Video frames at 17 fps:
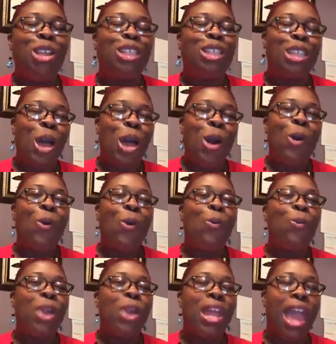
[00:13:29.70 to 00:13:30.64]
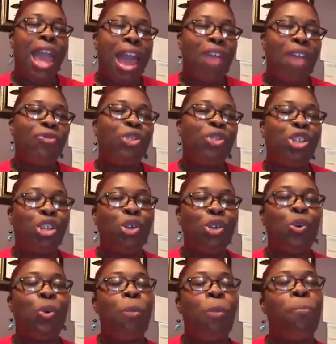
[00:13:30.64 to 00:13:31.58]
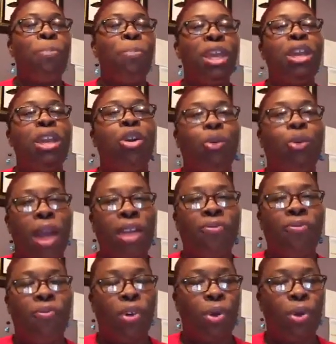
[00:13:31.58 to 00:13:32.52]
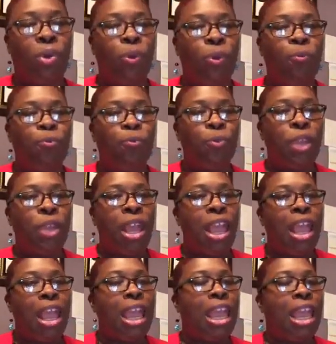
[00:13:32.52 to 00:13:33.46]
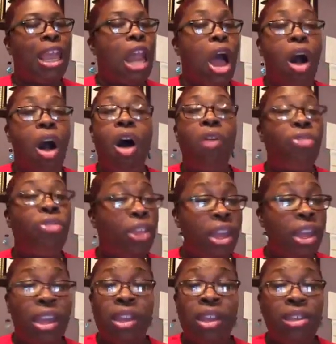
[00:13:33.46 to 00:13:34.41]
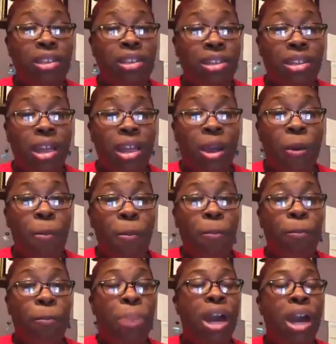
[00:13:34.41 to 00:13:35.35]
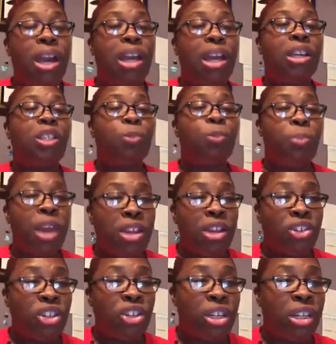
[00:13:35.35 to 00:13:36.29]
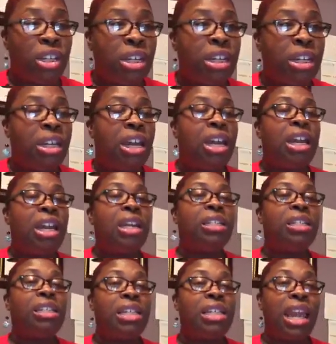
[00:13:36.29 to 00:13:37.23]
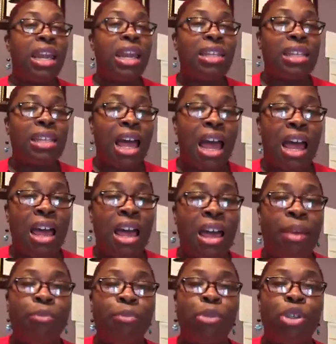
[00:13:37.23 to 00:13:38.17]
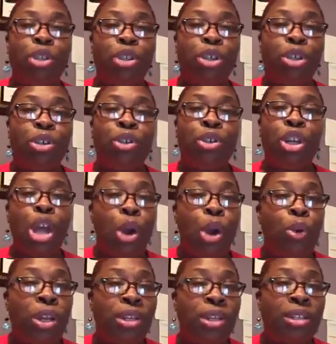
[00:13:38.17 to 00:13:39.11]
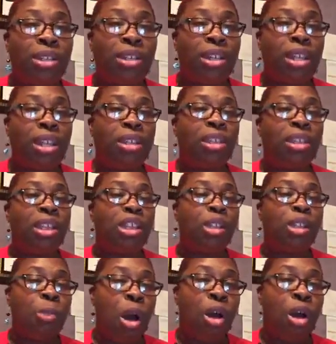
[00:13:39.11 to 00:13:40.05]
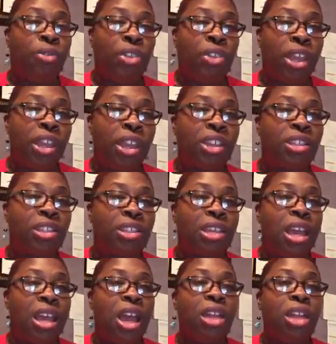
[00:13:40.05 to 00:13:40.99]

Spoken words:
So we have to be grateful in all things, but especially take time to notice the small things.